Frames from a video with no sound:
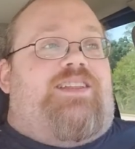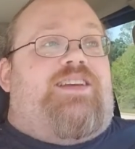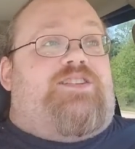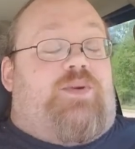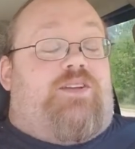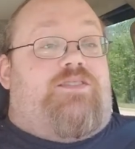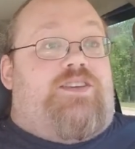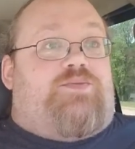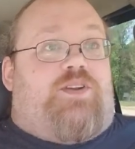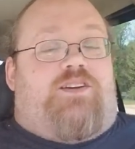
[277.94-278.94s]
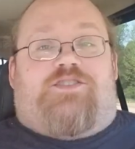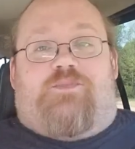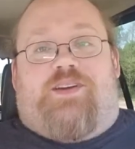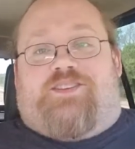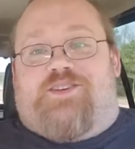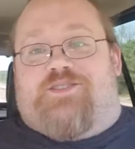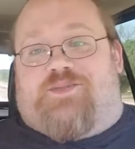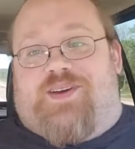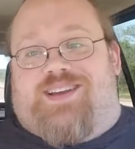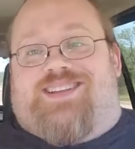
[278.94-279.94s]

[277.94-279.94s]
Anything sweeter than this would also be too sweet.